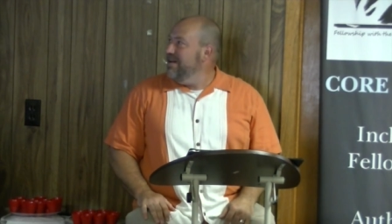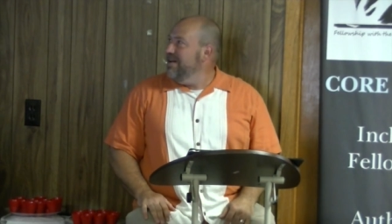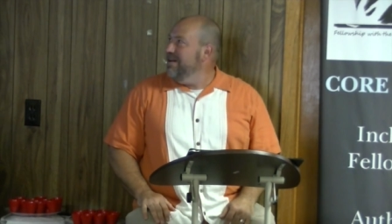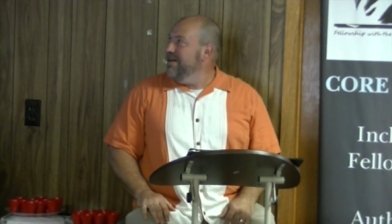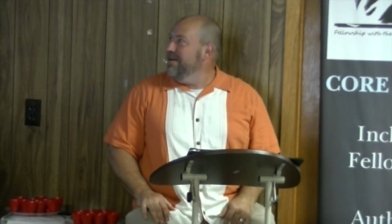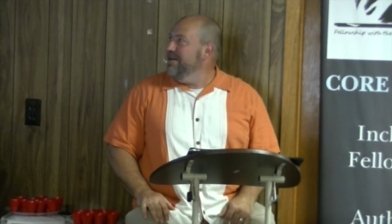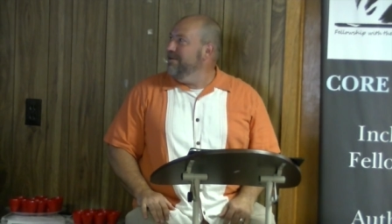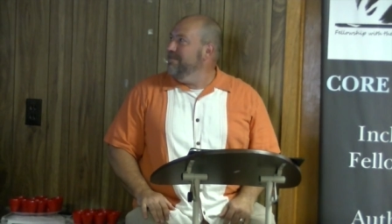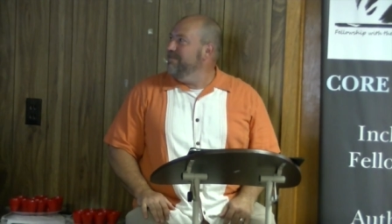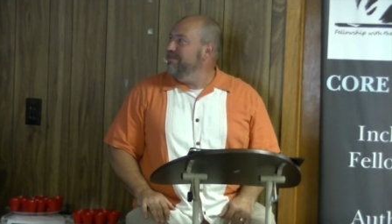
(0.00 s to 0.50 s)

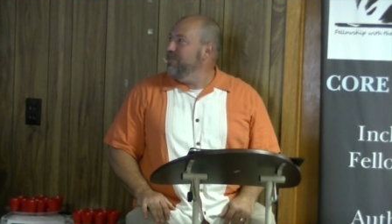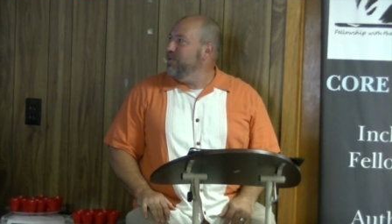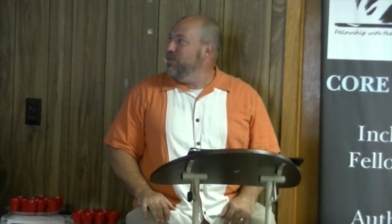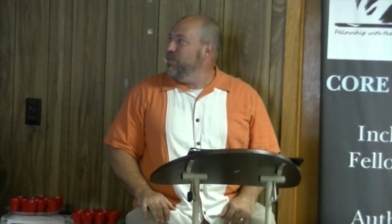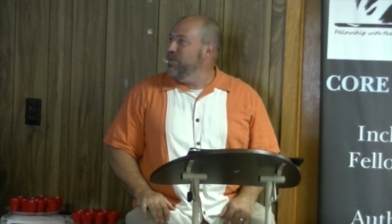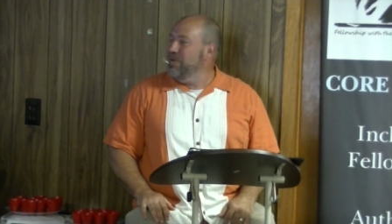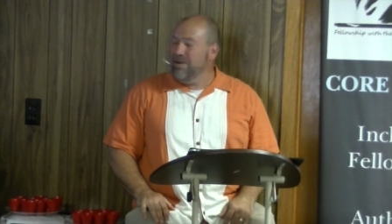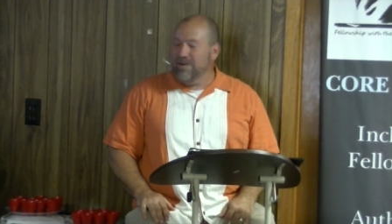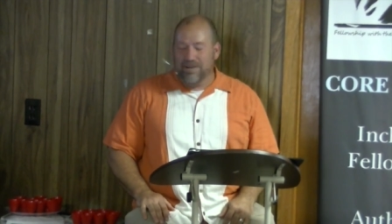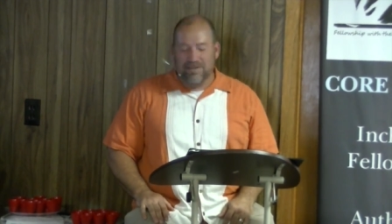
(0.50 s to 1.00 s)

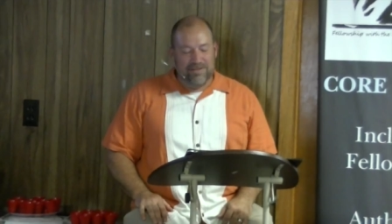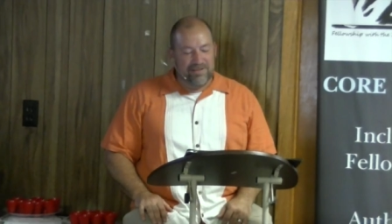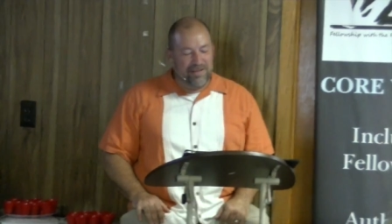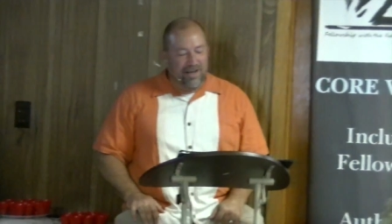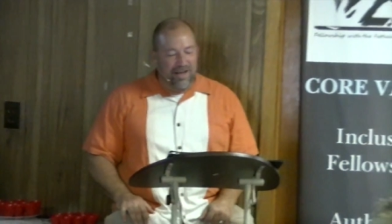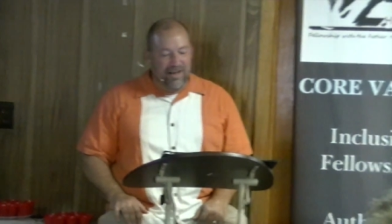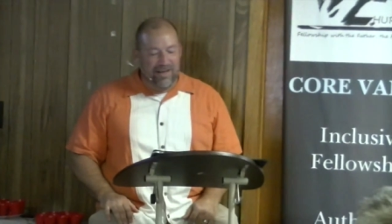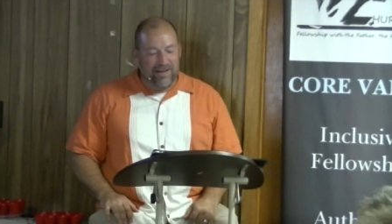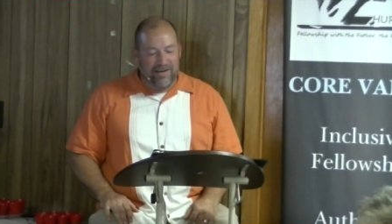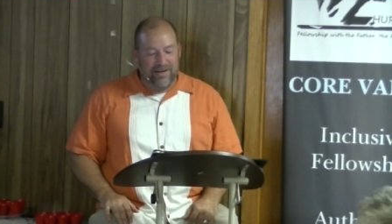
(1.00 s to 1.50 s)
We're
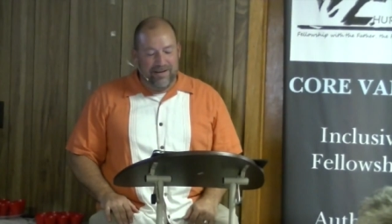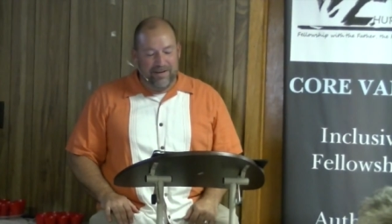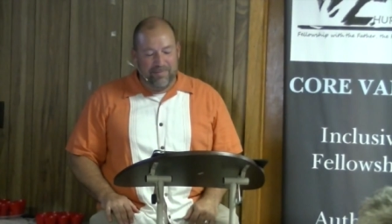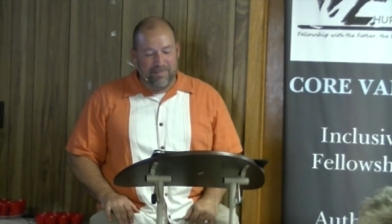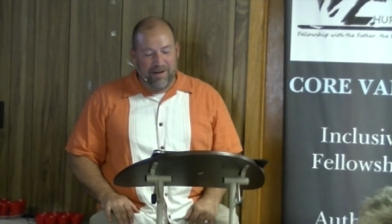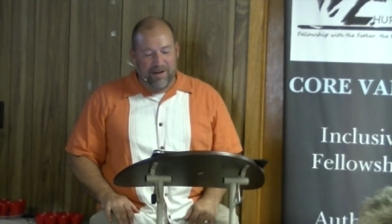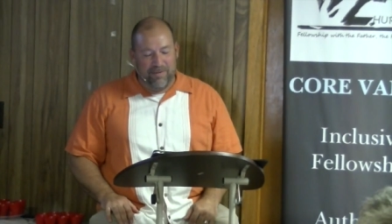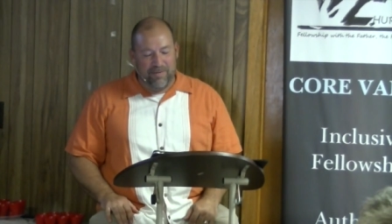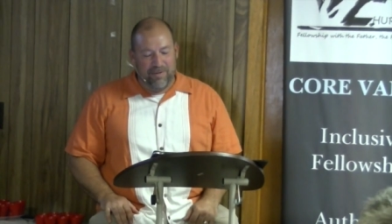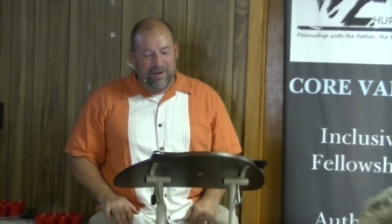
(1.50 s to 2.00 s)
excited
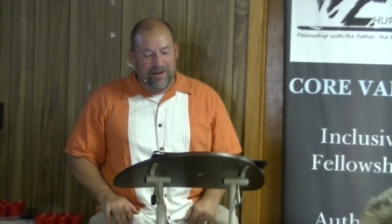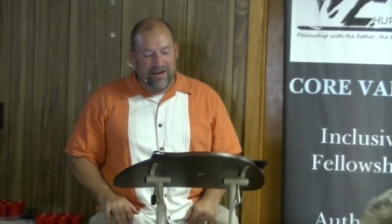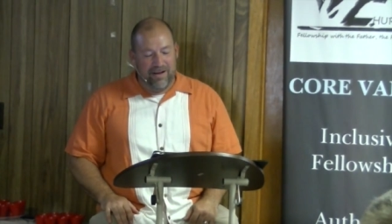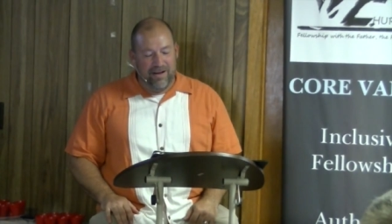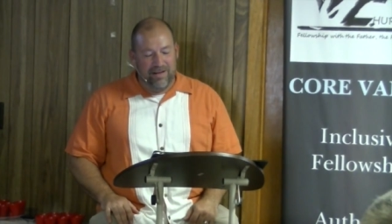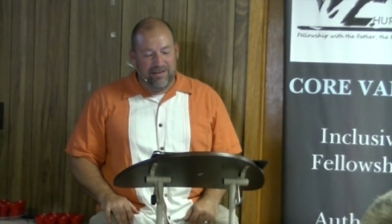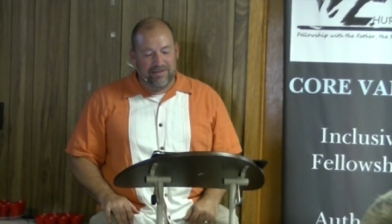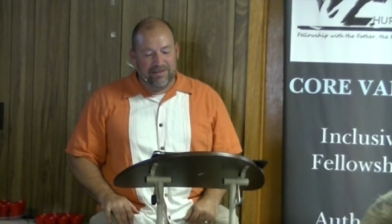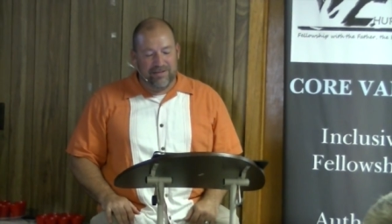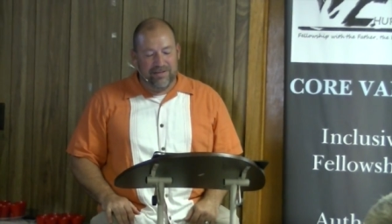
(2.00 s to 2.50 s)
about what
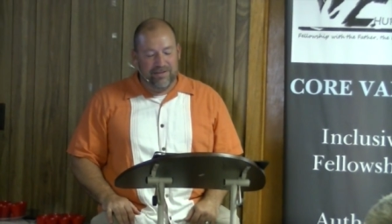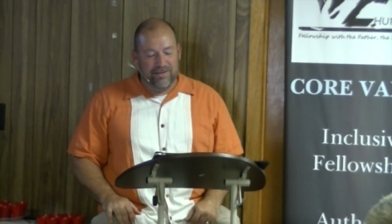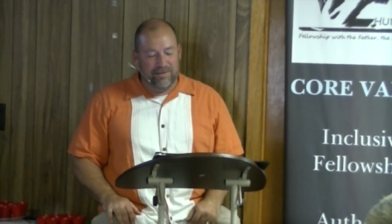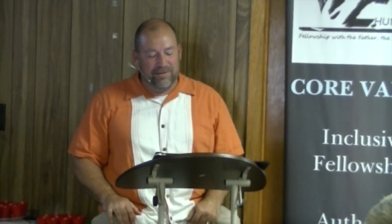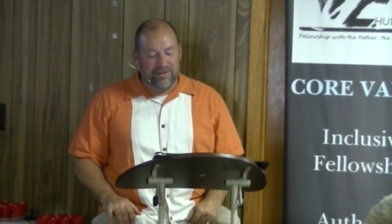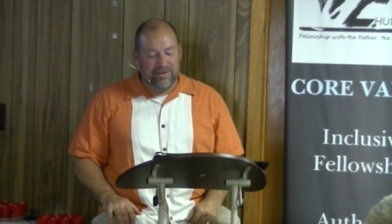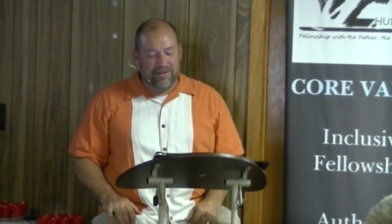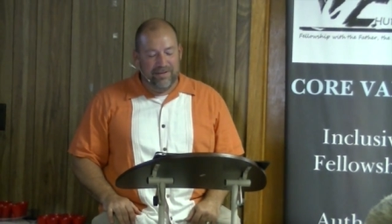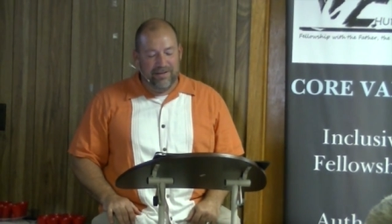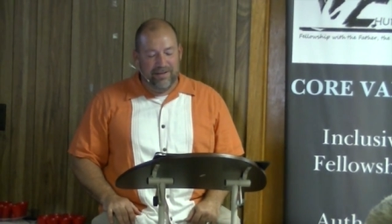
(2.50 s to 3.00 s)
God's
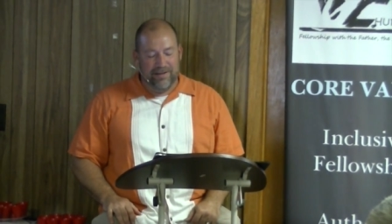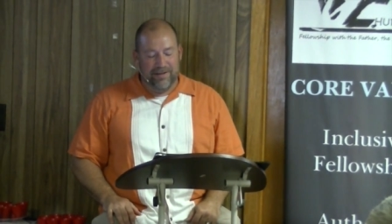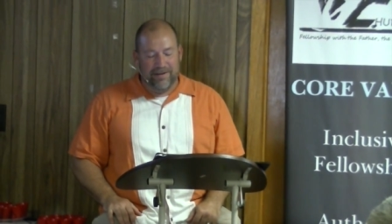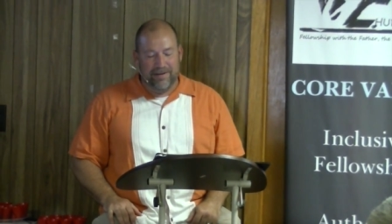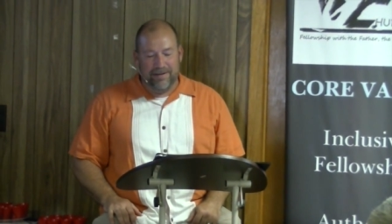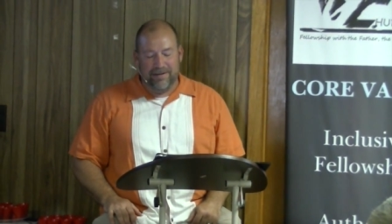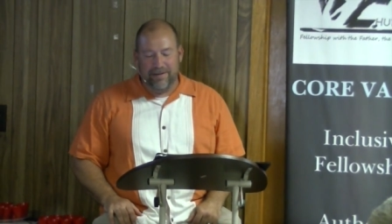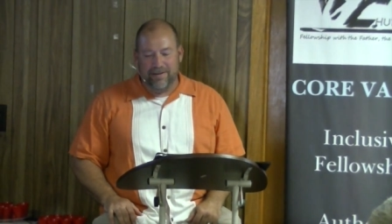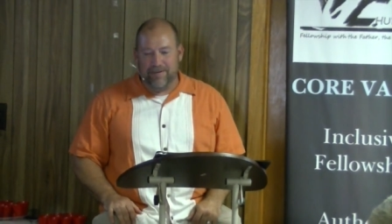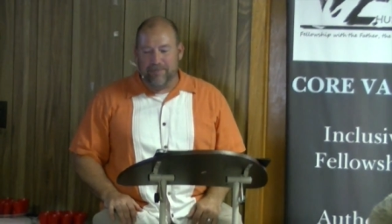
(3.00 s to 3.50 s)
doing,
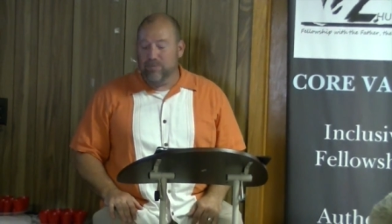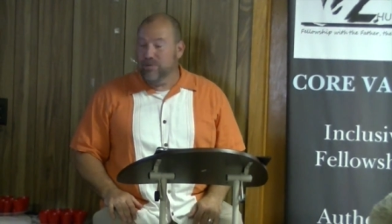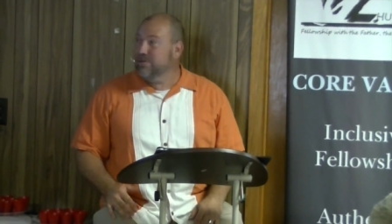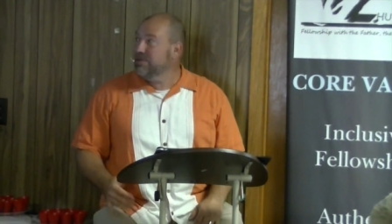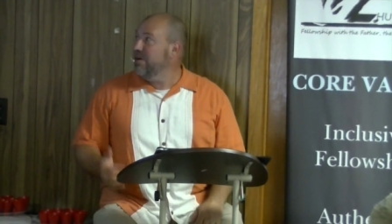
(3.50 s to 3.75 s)
and we're